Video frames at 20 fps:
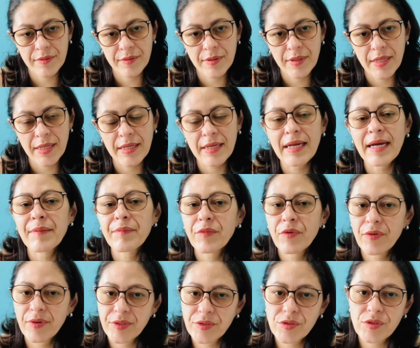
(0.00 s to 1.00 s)
And I'm
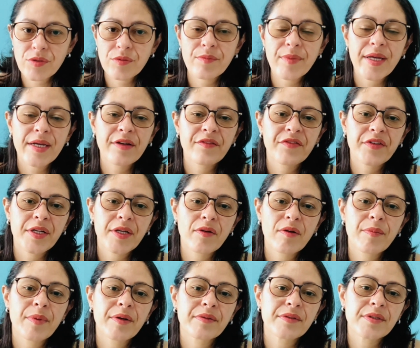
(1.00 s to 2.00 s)
going to make a video
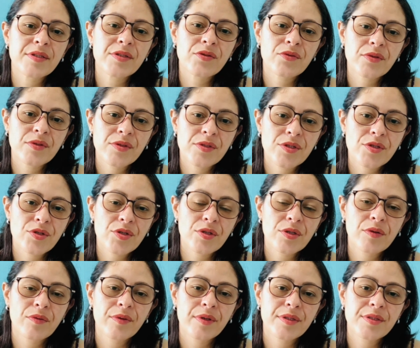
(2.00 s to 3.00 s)
about these
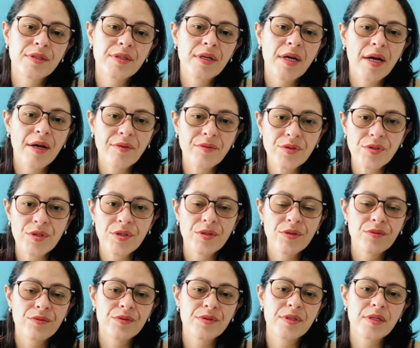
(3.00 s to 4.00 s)
transitional words and how to
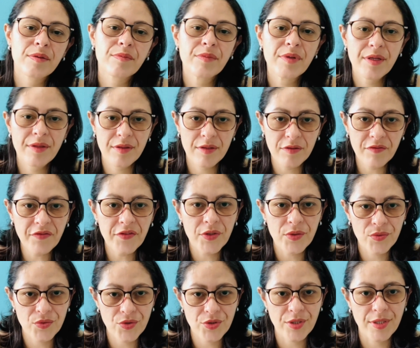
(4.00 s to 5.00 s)
use them in the
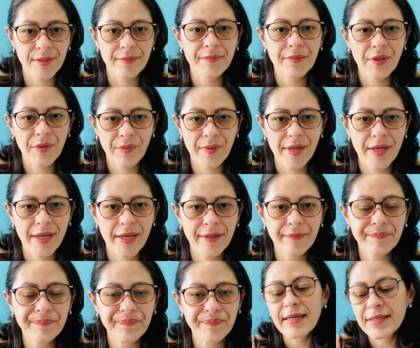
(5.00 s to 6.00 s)
future,
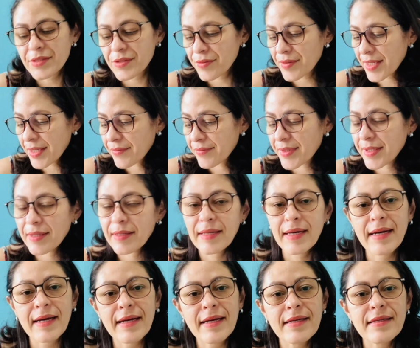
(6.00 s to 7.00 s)
okay? As you can
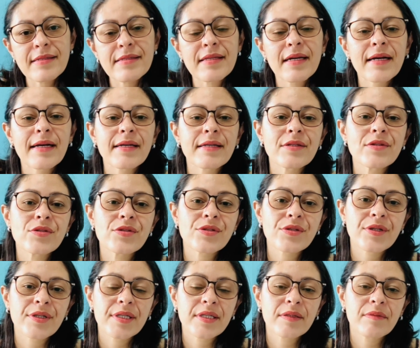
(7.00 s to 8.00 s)
realize, I
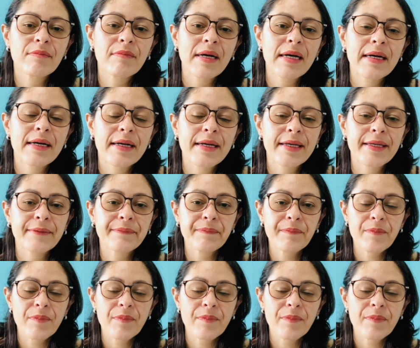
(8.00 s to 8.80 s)
inserted my